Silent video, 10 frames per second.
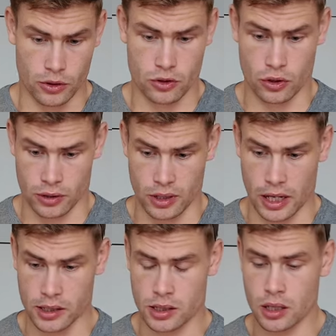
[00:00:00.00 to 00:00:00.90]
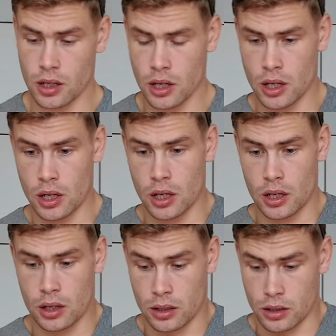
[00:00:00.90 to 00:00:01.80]
certain days.
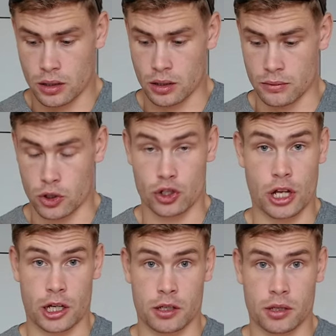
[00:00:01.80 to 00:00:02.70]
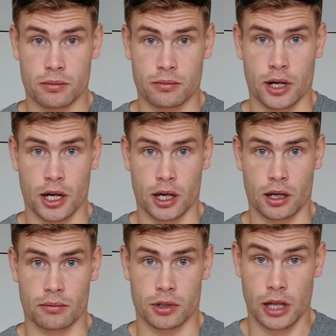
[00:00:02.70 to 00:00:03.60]
Just like my
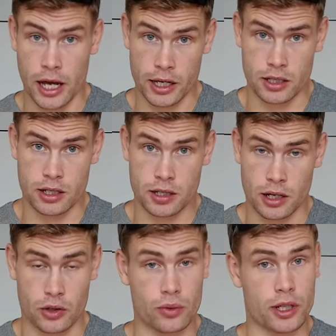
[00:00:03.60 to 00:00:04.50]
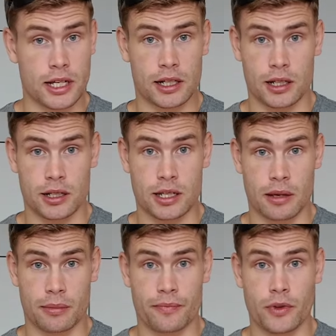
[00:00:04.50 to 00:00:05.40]
clients, I do exactly the same